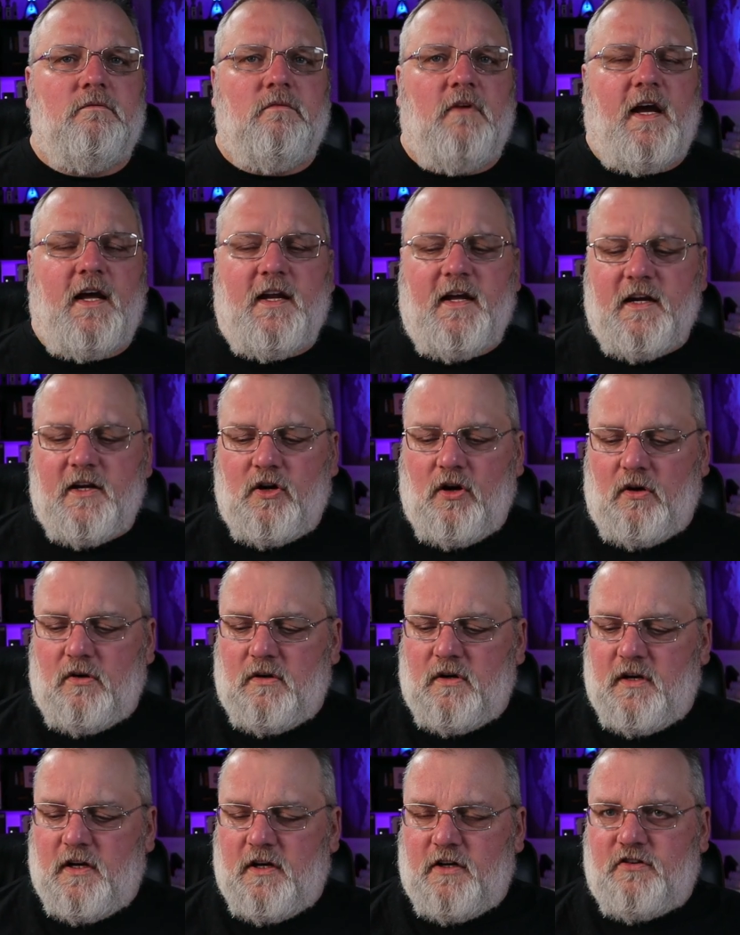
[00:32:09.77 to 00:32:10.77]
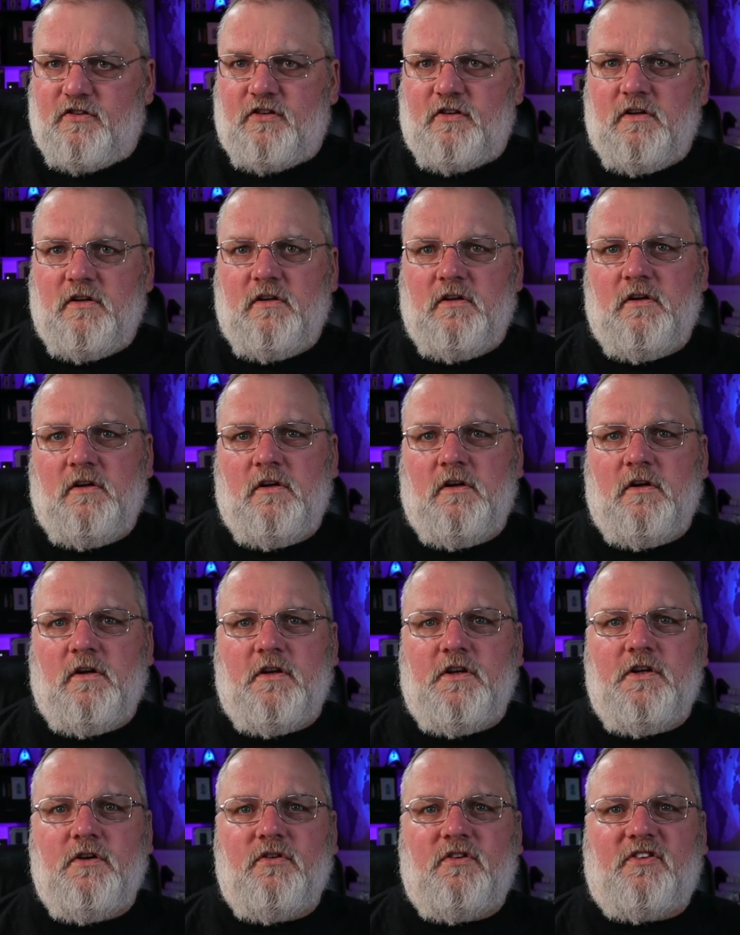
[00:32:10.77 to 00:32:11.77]
and encourage
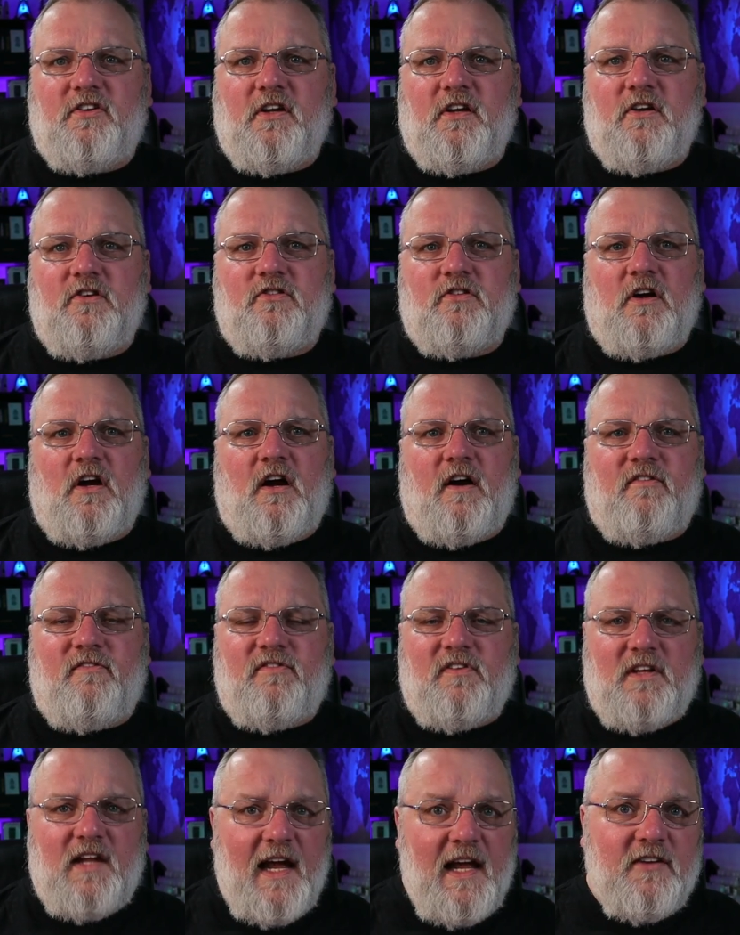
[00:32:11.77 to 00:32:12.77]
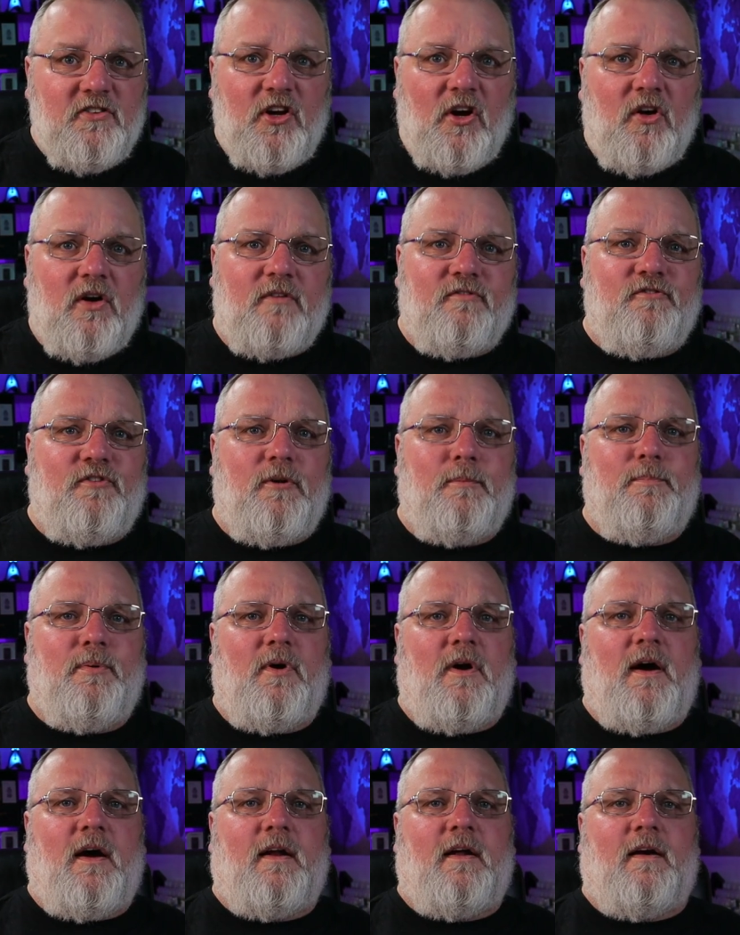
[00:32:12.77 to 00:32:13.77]
usage of less harmful
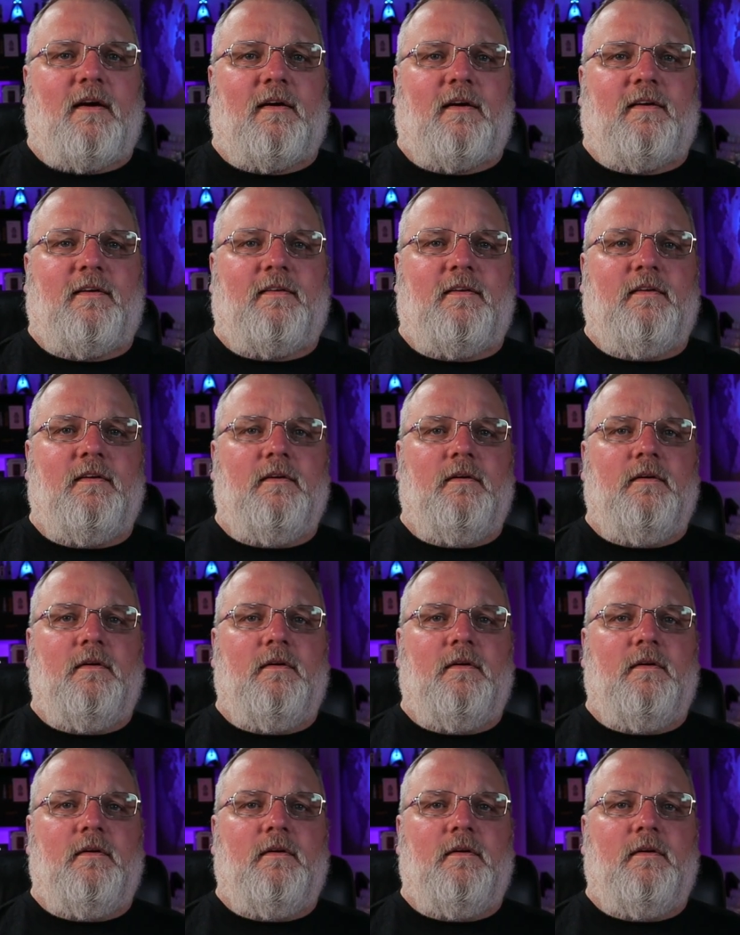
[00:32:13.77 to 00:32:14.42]
products.